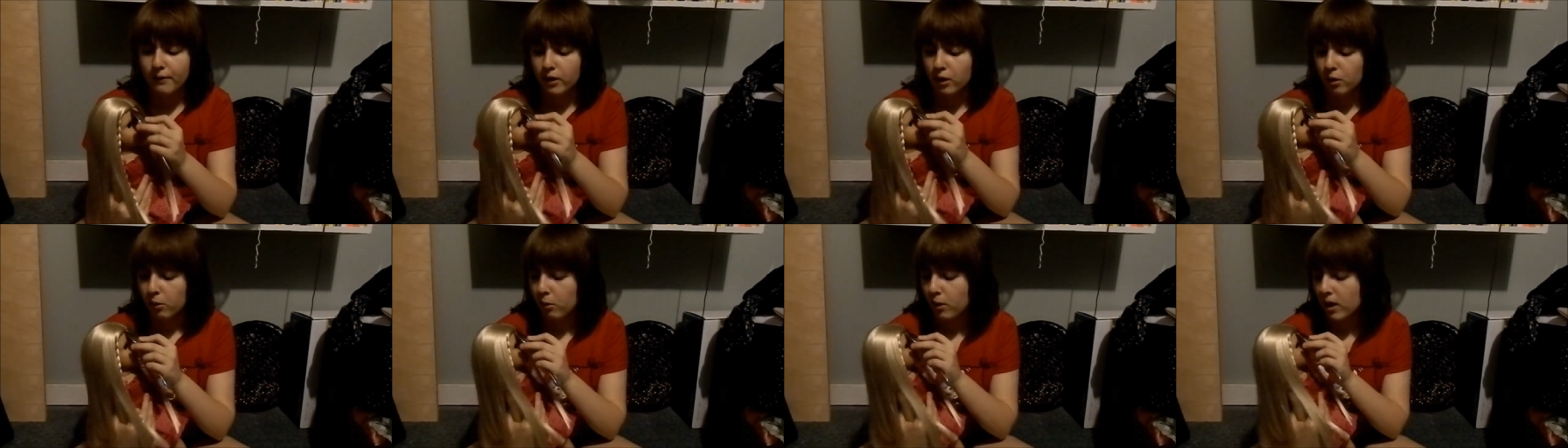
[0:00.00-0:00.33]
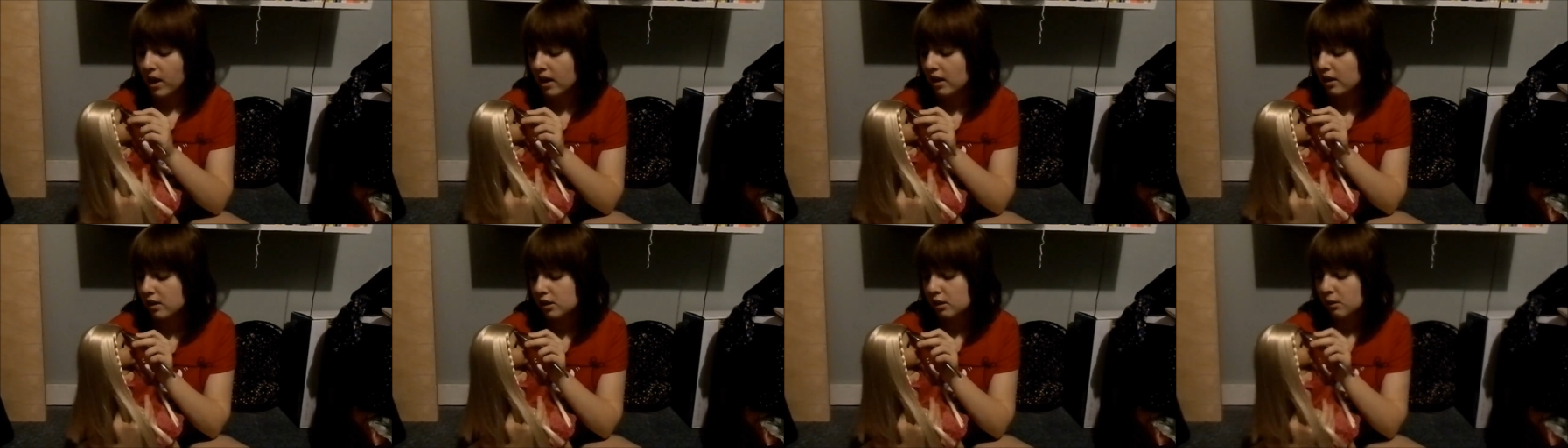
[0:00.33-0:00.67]
her
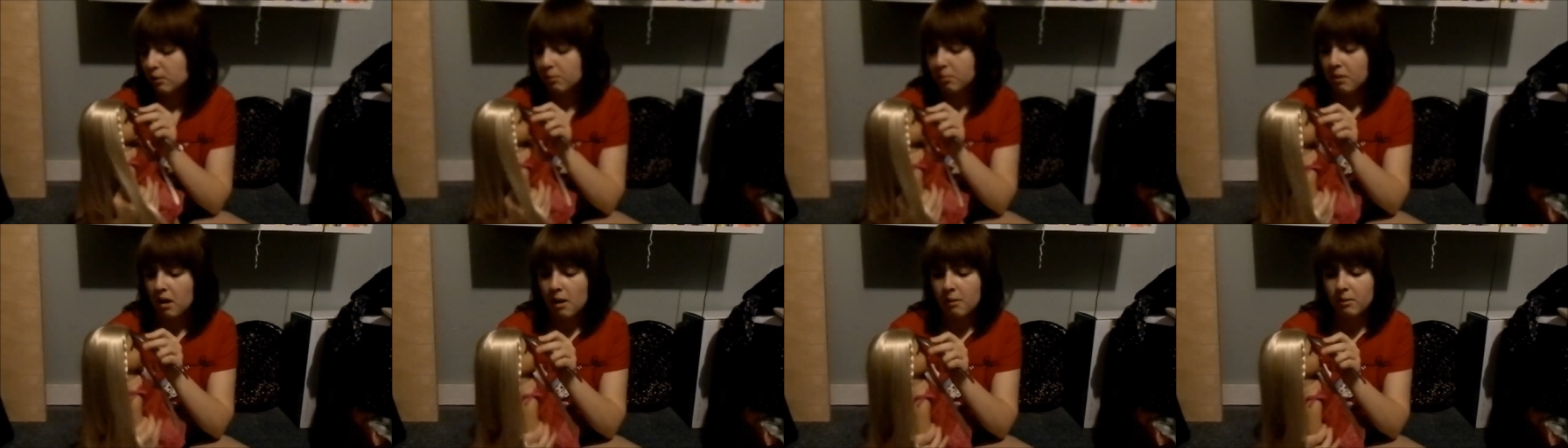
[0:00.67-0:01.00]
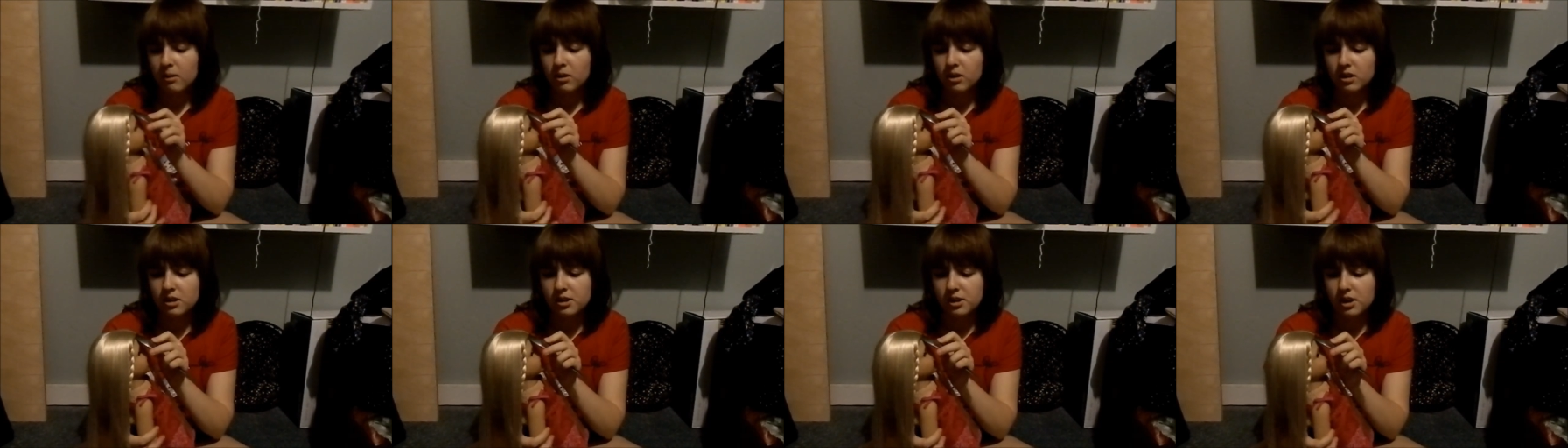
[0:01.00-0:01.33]
wig. So we're
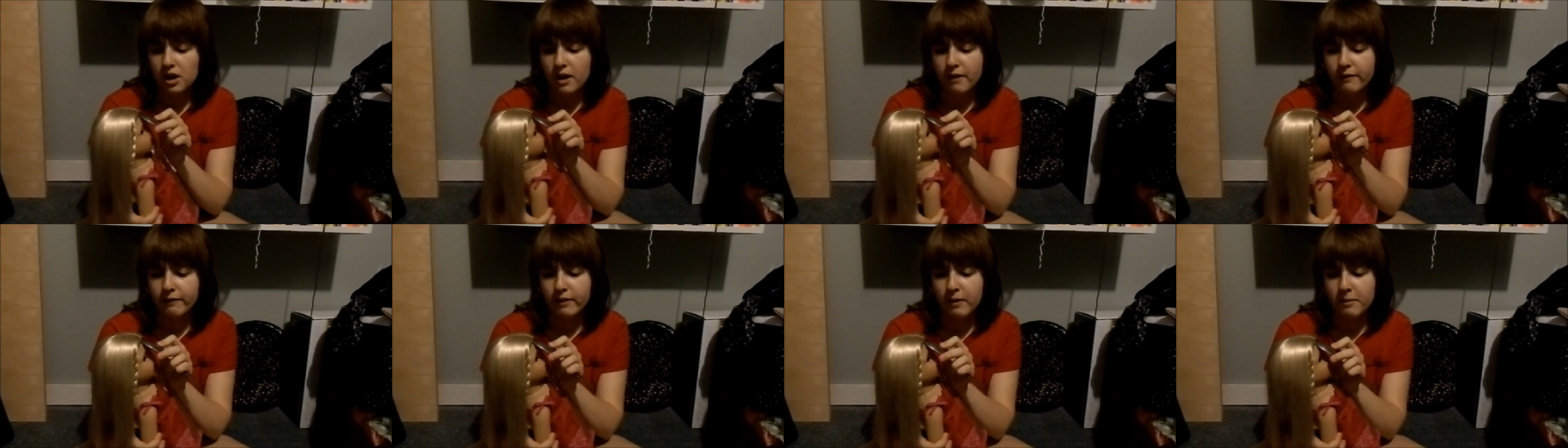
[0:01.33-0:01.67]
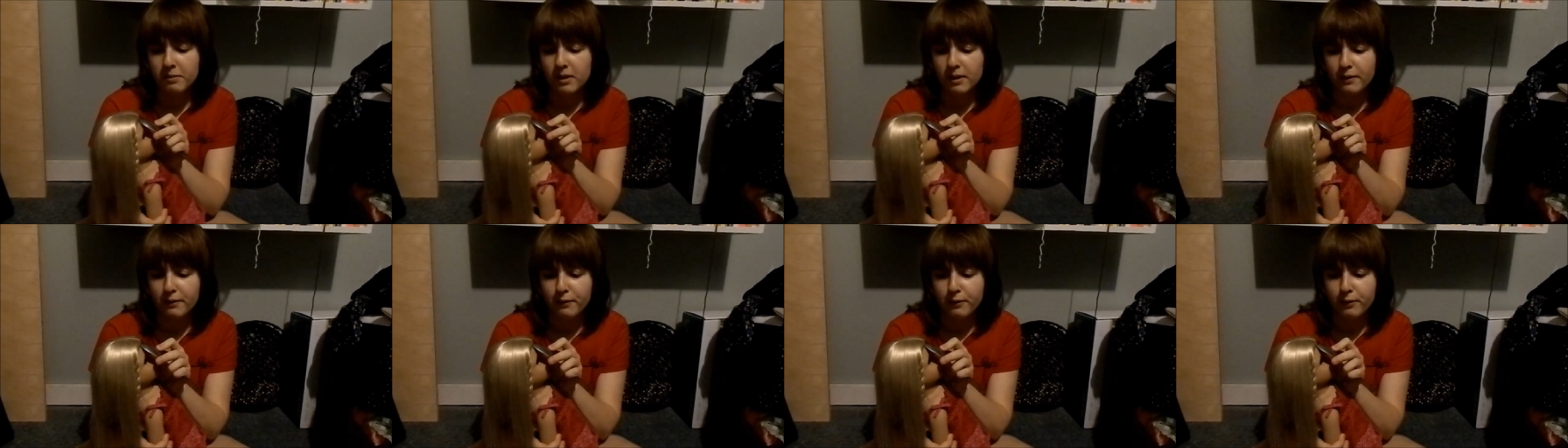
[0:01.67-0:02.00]
probably going to start
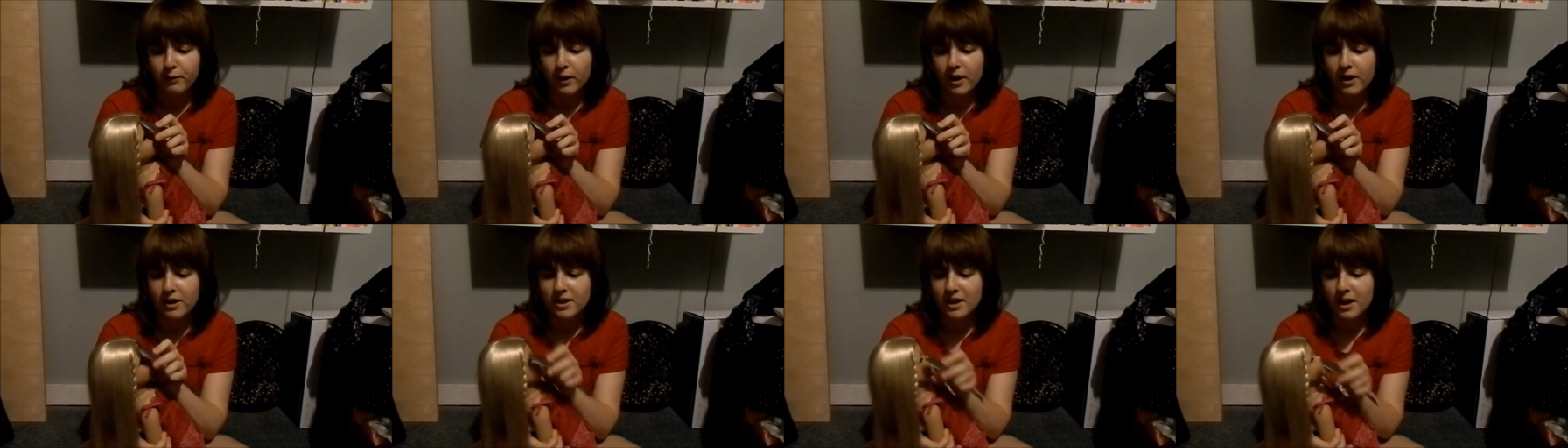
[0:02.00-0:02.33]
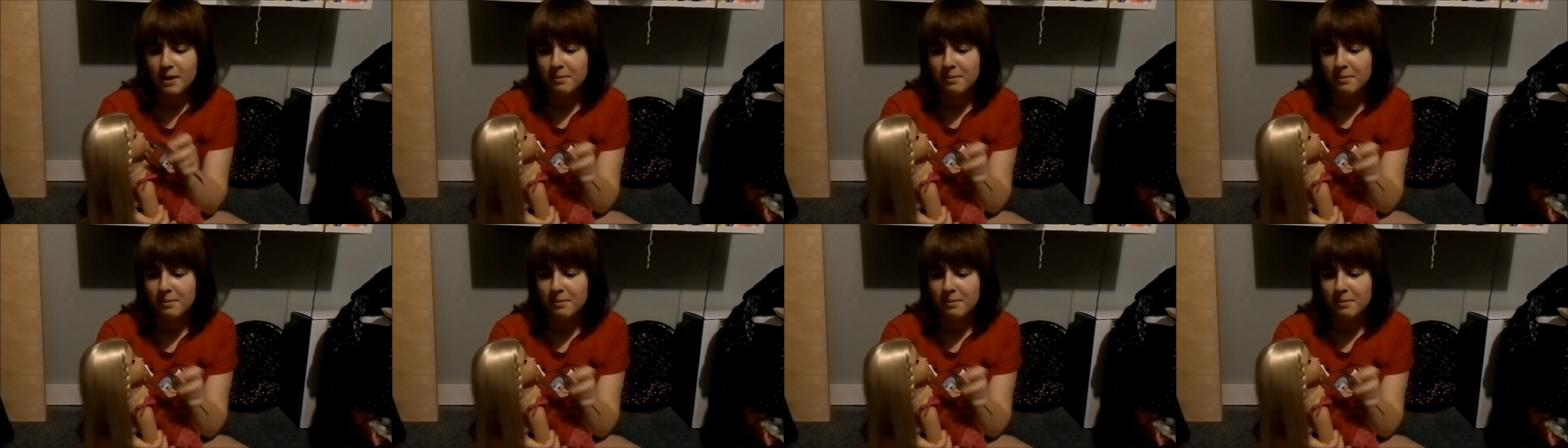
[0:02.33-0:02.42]
from the front.